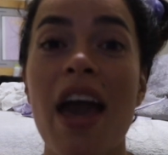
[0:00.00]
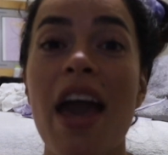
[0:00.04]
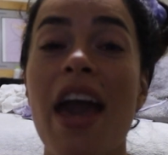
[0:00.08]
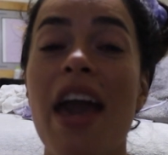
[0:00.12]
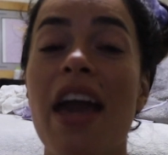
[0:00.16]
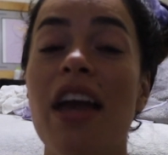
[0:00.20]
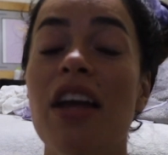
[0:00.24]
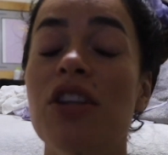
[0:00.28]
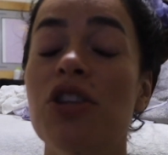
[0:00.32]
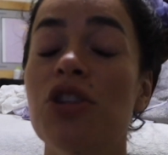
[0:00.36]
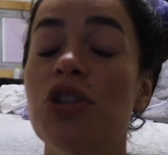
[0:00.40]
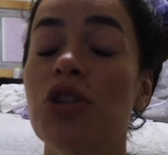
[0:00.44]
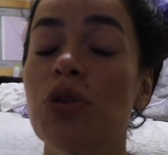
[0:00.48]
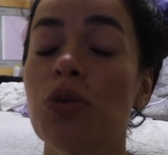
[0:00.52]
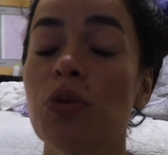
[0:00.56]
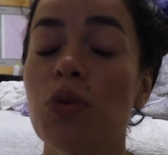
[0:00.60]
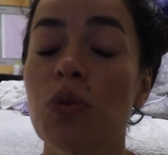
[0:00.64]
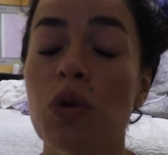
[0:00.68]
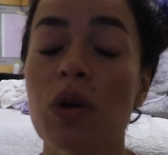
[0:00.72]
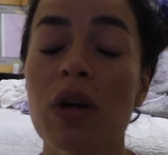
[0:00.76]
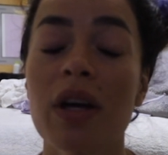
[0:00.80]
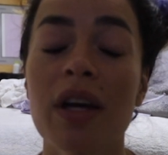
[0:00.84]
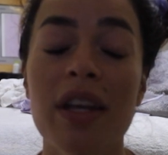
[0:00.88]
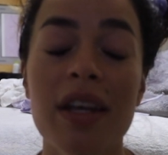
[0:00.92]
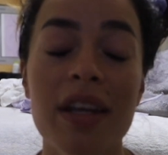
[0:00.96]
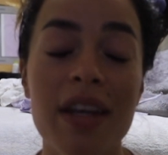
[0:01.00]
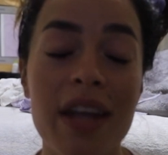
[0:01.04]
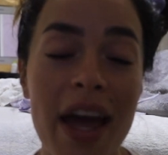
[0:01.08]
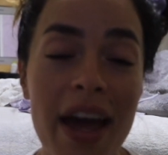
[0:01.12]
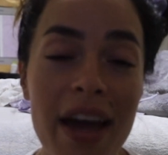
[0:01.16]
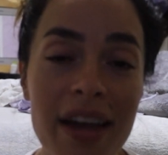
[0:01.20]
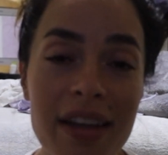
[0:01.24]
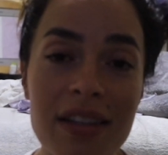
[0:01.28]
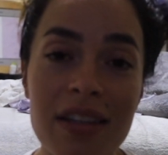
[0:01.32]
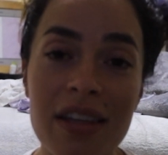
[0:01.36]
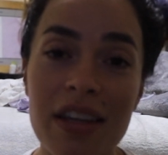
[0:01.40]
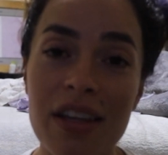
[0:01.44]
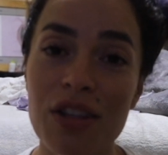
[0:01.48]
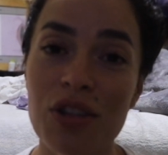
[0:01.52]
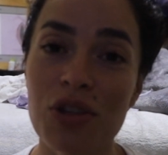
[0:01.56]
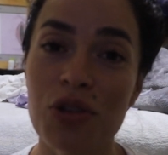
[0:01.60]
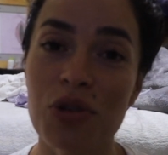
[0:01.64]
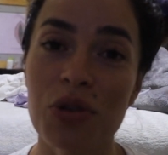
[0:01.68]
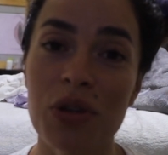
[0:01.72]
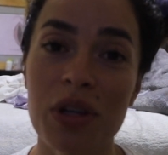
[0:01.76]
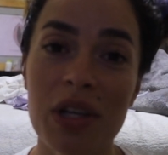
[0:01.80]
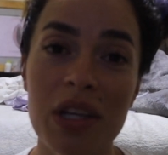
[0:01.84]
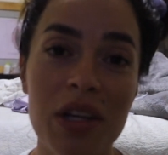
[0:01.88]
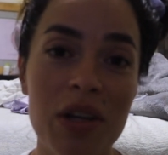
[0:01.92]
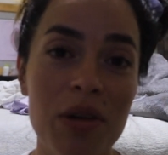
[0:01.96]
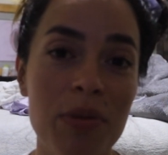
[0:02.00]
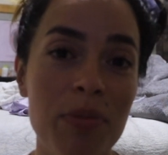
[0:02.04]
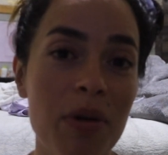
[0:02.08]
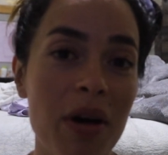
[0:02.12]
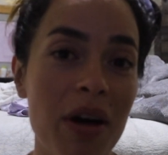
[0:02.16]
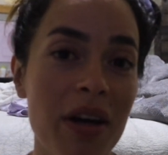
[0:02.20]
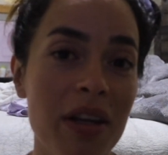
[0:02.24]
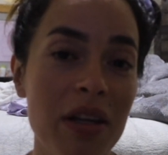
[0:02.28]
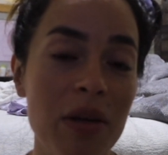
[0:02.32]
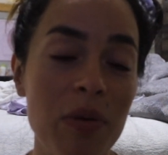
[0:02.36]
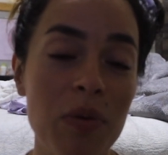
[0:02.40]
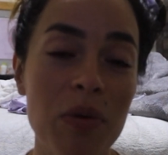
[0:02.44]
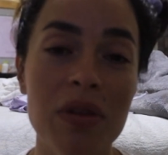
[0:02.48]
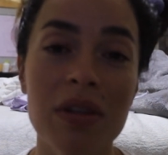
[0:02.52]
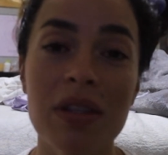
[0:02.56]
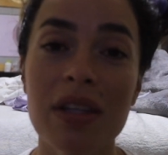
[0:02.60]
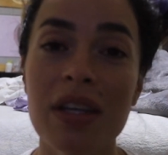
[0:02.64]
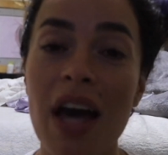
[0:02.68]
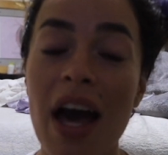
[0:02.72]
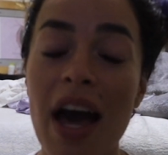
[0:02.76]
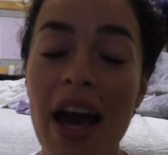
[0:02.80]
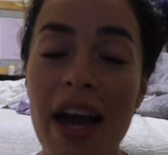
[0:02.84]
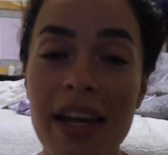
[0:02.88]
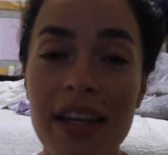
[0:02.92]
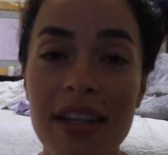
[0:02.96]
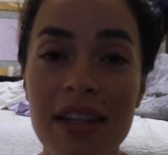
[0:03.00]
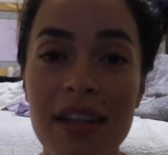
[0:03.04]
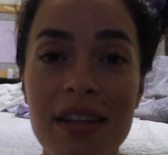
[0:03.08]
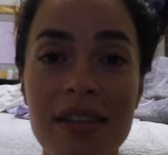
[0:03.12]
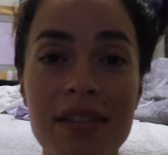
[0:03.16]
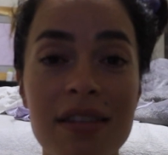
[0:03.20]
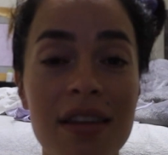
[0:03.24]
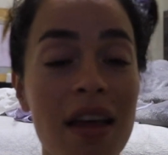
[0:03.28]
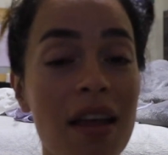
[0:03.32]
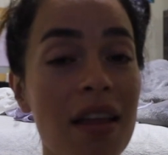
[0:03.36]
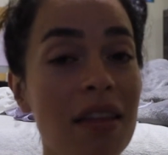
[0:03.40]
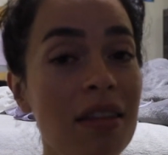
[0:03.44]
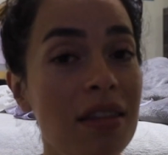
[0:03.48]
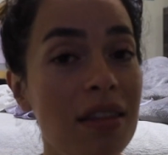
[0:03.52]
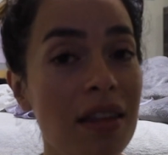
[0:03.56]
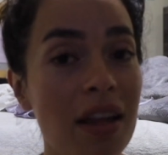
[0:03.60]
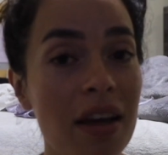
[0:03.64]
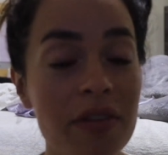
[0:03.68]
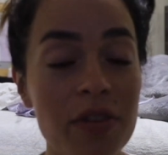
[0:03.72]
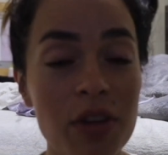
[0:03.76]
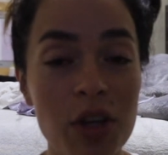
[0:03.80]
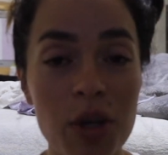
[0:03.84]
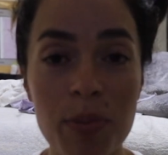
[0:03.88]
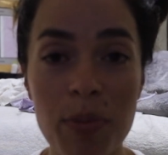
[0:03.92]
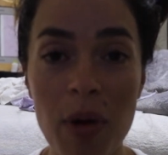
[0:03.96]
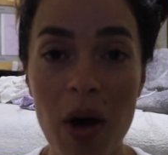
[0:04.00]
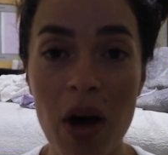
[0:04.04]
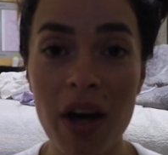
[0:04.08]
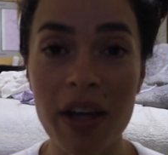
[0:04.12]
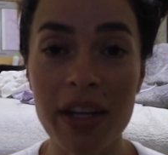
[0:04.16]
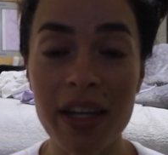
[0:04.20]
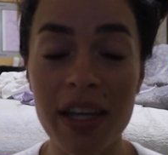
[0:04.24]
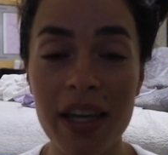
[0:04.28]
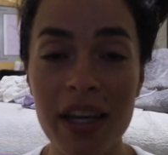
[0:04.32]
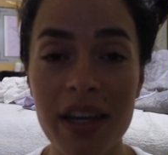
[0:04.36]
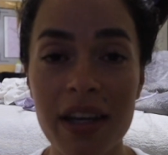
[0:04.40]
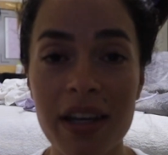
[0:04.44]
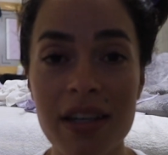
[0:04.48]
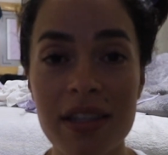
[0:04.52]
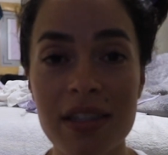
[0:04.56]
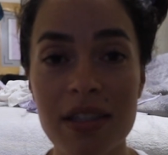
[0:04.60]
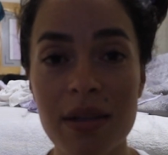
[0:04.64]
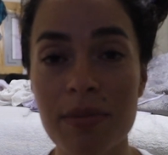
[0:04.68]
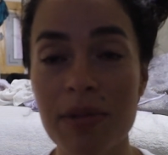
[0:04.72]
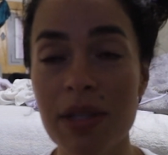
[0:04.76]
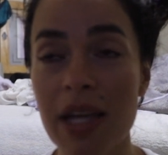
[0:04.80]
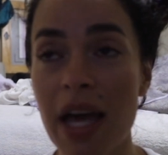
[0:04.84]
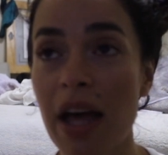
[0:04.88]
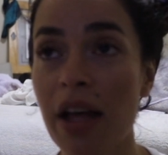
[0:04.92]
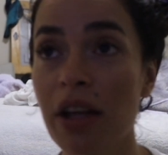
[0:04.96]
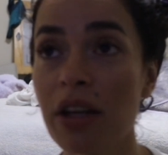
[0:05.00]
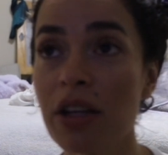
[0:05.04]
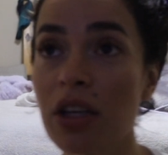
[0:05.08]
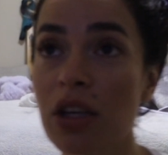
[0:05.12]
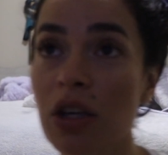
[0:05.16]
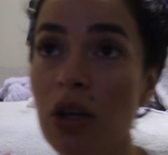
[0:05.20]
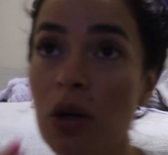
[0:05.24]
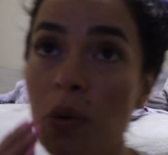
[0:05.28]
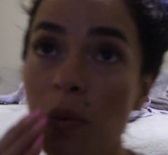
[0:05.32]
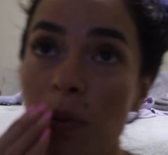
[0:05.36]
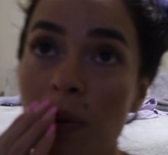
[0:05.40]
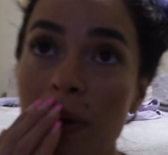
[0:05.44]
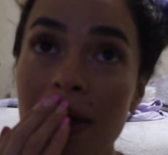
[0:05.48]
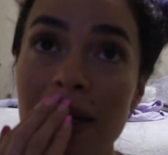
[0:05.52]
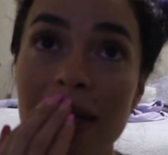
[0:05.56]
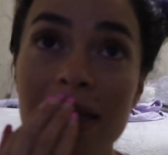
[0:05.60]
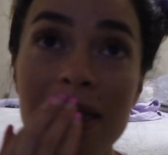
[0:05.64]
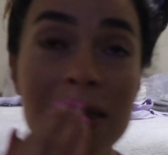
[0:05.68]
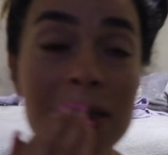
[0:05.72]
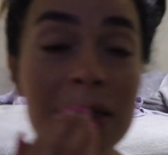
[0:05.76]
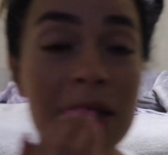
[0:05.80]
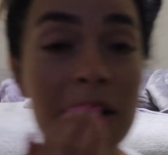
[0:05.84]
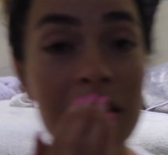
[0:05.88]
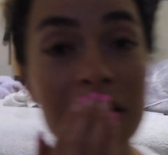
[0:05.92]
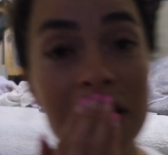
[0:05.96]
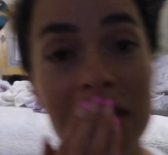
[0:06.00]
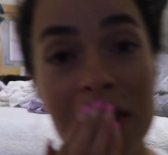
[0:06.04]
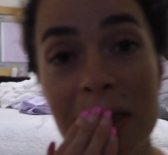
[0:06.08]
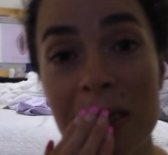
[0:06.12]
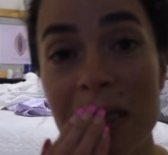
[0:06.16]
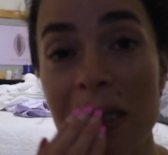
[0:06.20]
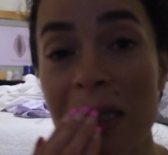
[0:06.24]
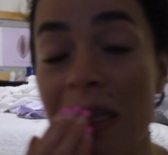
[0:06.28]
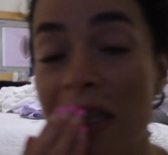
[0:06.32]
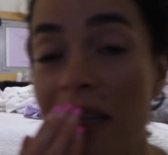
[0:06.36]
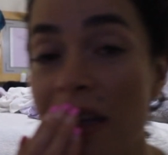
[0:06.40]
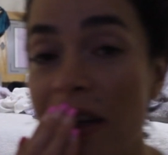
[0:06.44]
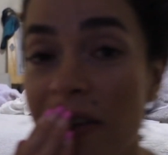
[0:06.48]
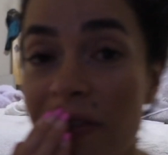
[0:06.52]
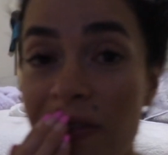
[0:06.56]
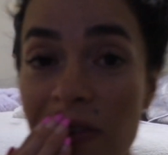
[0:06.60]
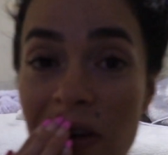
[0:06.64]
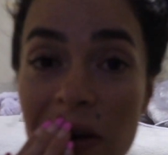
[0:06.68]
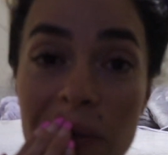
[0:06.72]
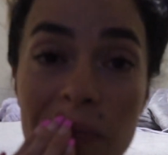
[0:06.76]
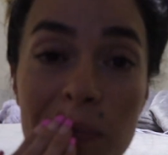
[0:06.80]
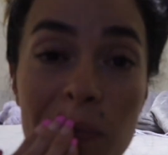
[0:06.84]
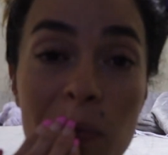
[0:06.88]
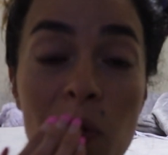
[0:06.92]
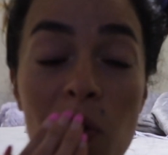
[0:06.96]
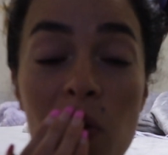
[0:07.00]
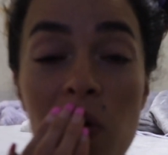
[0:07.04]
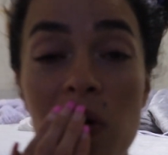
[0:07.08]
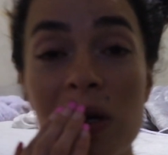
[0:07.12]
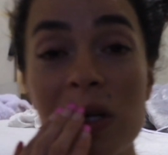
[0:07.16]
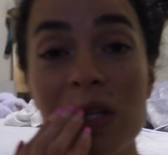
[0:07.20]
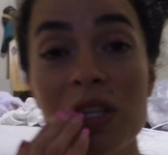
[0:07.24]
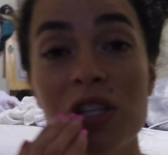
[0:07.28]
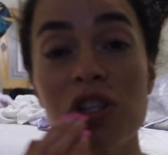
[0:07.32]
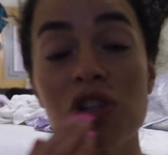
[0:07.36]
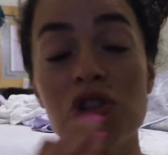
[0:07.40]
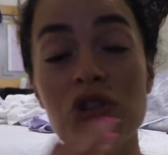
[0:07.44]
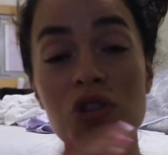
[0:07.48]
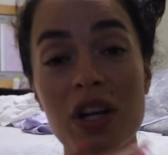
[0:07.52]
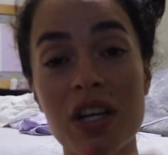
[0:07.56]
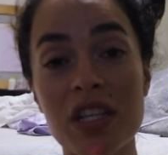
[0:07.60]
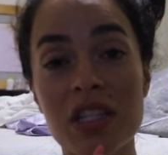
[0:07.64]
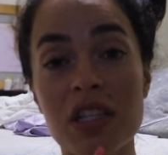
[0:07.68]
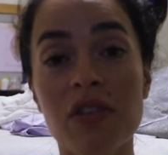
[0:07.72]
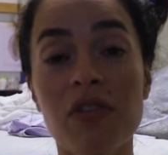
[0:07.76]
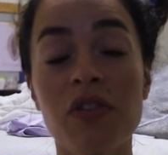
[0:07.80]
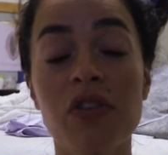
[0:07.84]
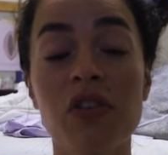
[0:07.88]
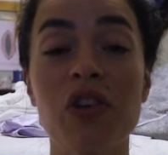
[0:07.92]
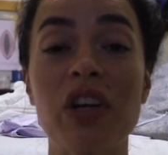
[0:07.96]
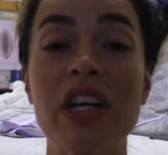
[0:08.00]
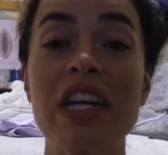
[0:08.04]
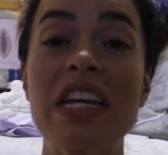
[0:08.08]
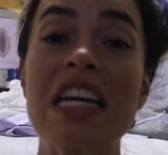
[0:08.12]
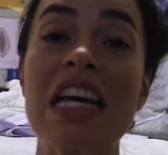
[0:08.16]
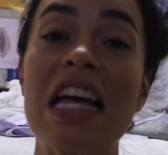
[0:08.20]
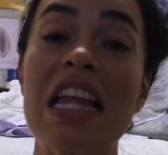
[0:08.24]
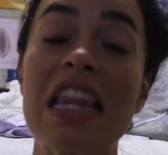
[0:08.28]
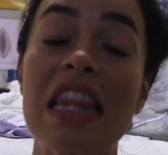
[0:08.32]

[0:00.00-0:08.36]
And to connect and treat your body with kindness. Love your body, because I'm telling you, when I started to live a more stress-free